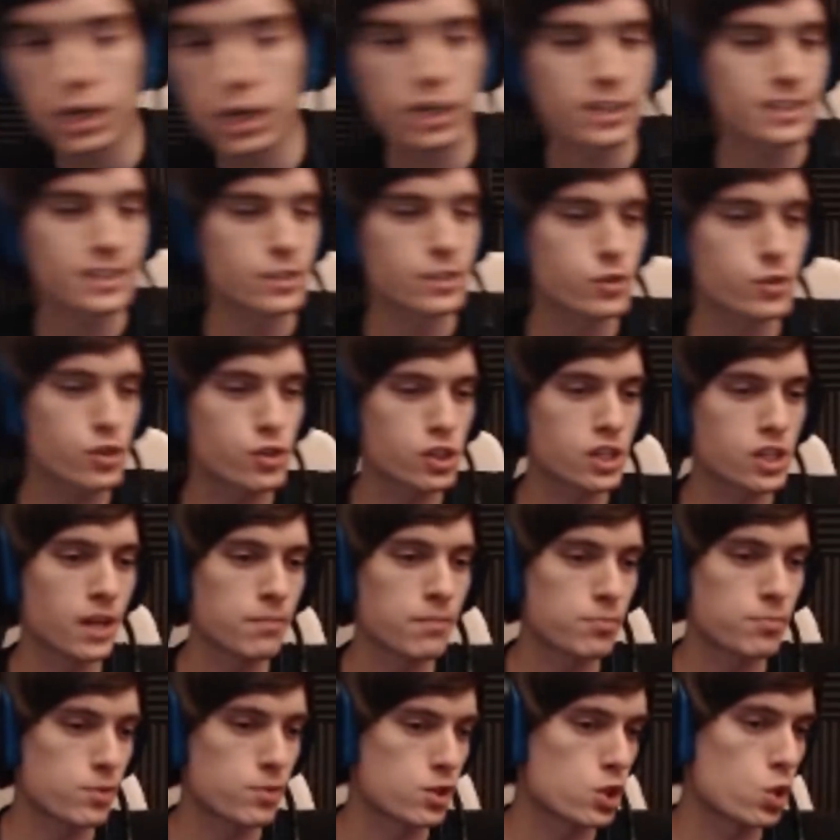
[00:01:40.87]
gonna
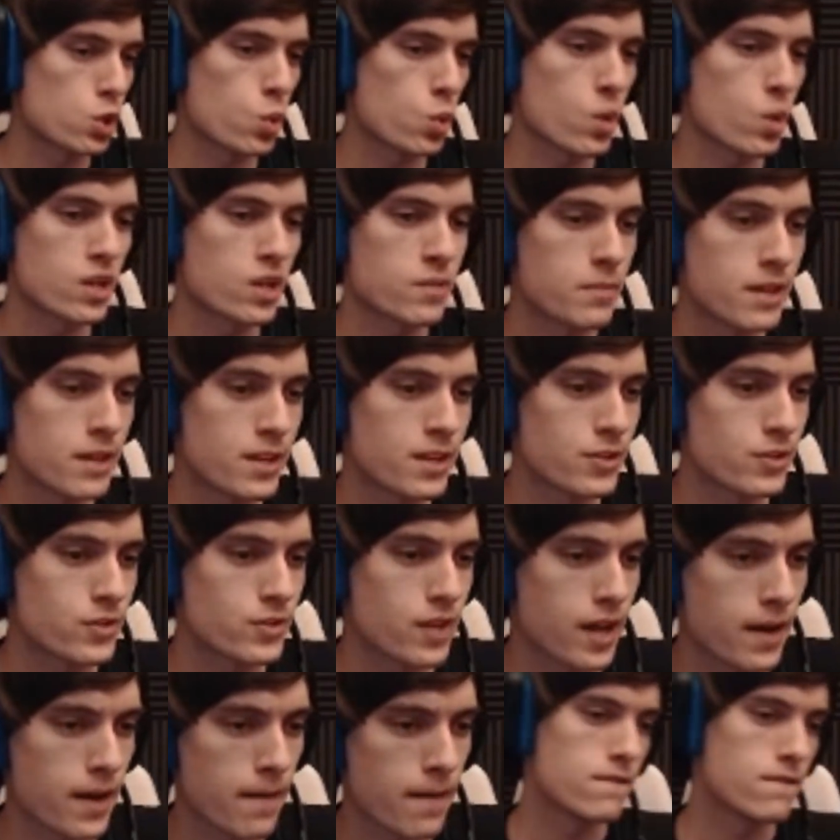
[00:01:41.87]
skip to 20 minutes
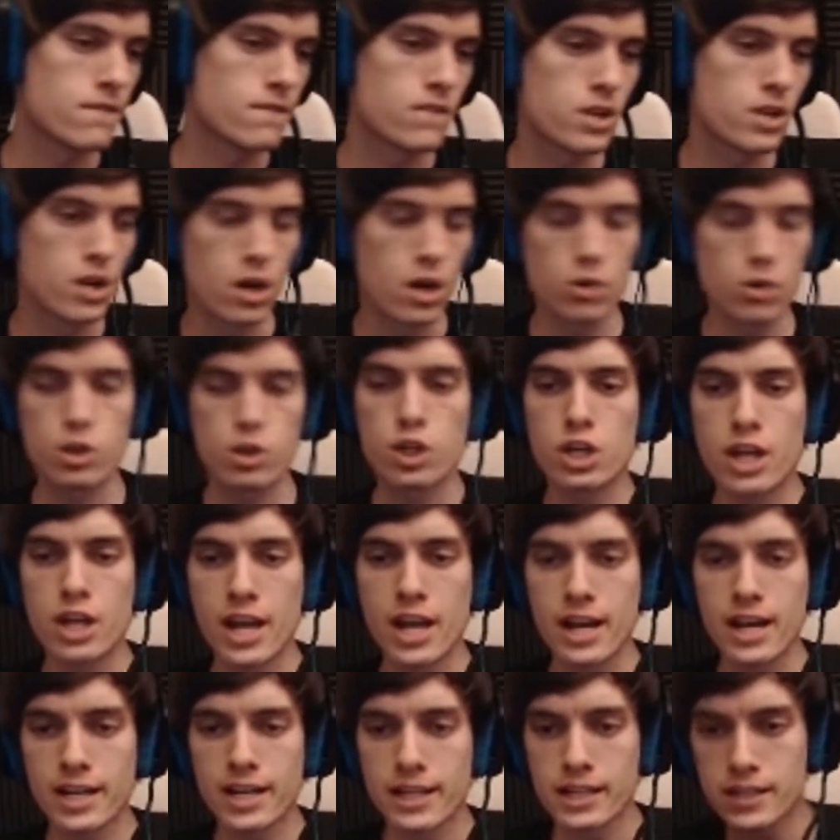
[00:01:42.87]
in. No
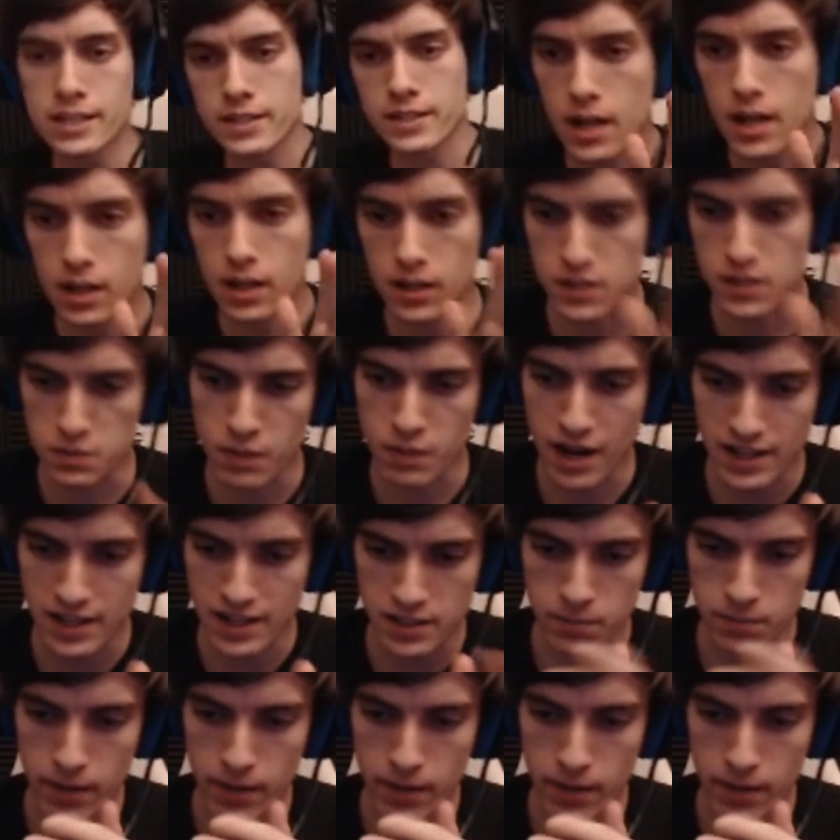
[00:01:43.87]
shenanigans. Let's buy some